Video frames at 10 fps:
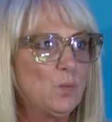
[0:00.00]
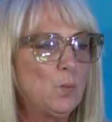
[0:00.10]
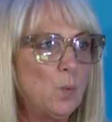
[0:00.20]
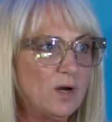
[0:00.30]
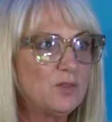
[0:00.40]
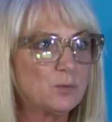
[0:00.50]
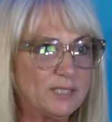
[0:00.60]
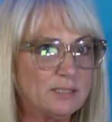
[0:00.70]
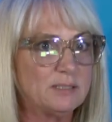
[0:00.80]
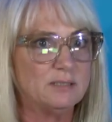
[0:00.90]
One of the
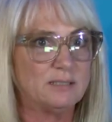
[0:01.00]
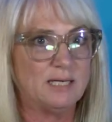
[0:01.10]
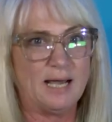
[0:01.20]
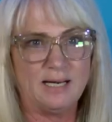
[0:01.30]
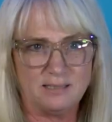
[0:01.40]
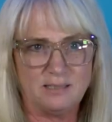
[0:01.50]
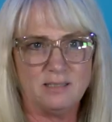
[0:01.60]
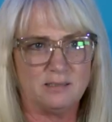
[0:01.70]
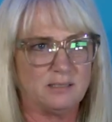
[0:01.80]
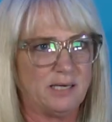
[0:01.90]
reasons, and I see
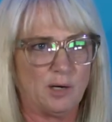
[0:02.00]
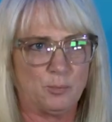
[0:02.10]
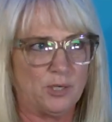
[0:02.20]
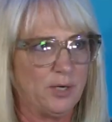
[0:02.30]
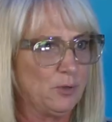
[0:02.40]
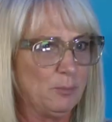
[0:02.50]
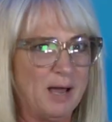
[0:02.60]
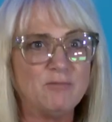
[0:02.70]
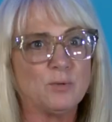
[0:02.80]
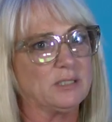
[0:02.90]
this in the operating room,
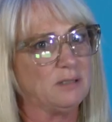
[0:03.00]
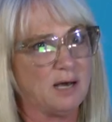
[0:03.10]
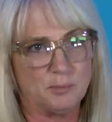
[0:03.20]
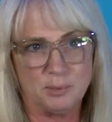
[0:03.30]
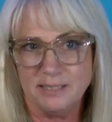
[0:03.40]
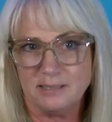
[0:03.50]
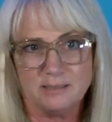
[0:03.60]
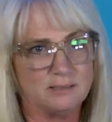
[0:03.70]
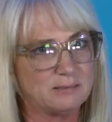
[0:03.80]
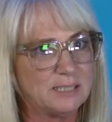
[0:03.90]
I've worked a lot of
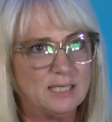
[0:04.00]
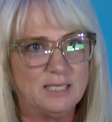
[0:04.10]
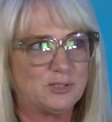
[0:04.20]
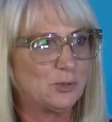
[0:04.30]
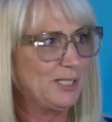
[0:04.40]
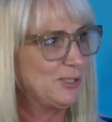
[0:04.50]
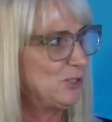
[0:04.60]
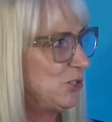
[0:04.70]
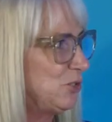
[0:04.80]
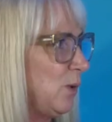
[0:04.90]
places, so it
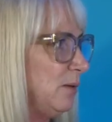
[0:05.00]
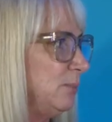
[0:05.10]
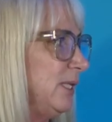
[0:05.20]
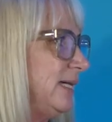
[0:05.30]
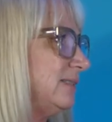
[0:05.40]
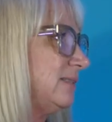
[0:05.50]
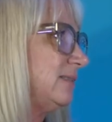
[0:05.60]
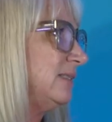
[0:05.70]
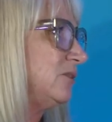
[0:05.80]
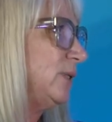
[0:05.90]
isn't just one place,
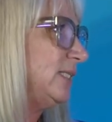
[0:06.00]
is we